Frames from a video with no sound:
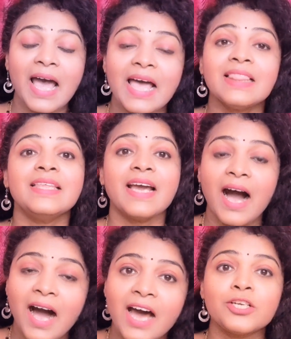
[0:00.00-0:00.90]
and the
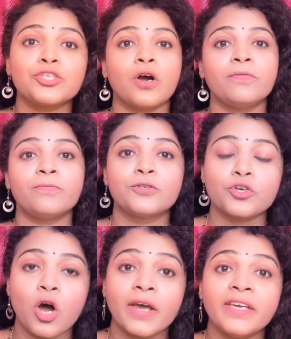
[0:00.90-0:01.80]
art of
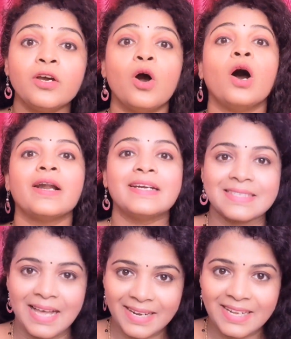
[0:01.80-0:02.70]
drawing or
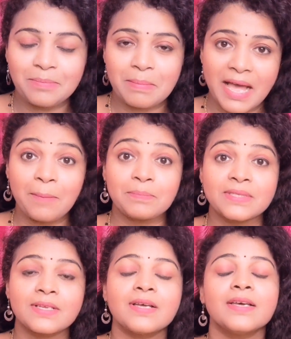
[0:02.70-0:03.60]
designing
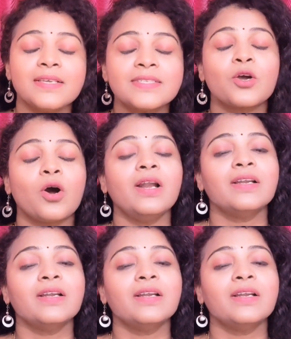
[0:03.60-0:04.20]
maps is called